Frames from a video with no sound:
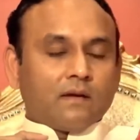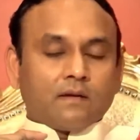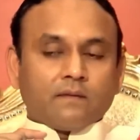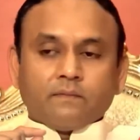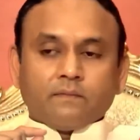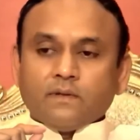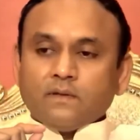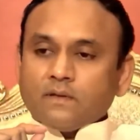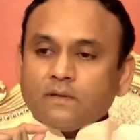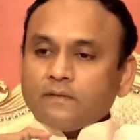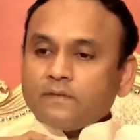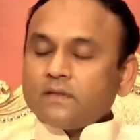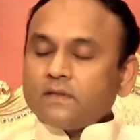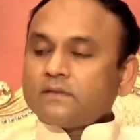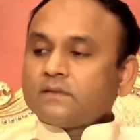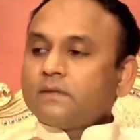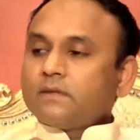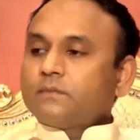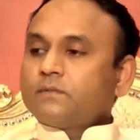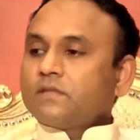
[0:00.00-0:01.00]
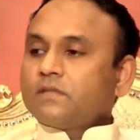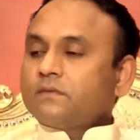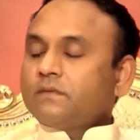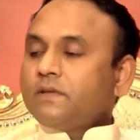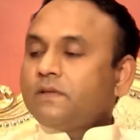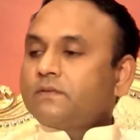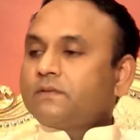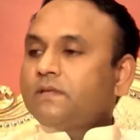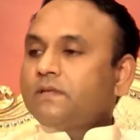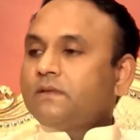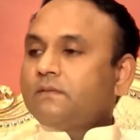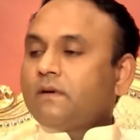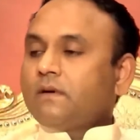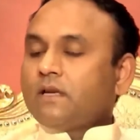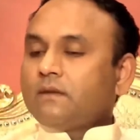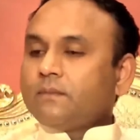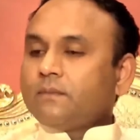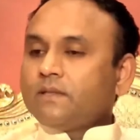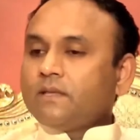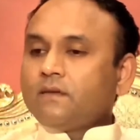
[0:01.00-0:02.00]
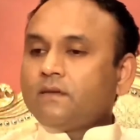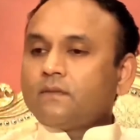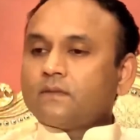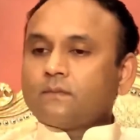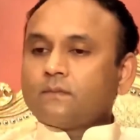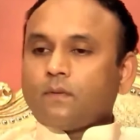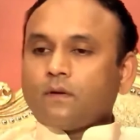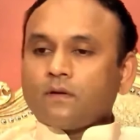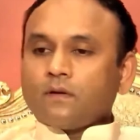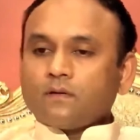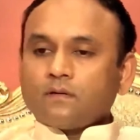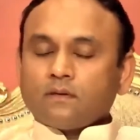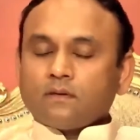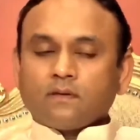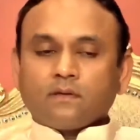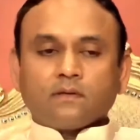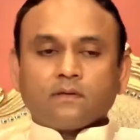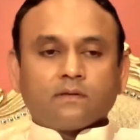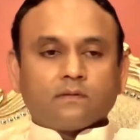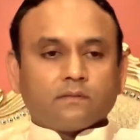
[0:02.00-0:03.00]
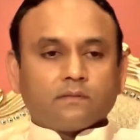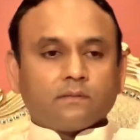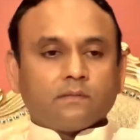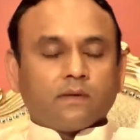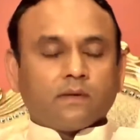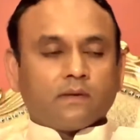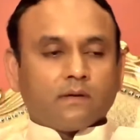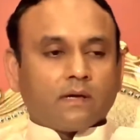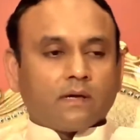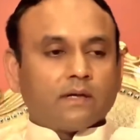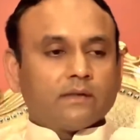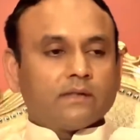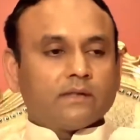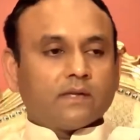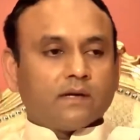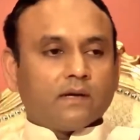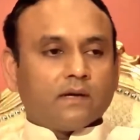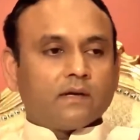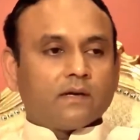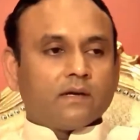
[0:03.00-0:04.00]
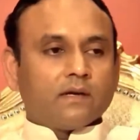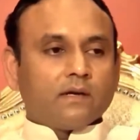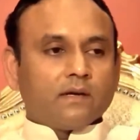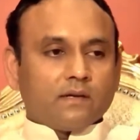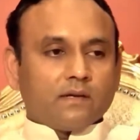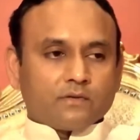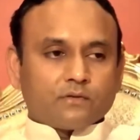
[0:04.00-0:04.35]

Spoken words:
In our scriptures, we have seen Valmiki was born a hunter,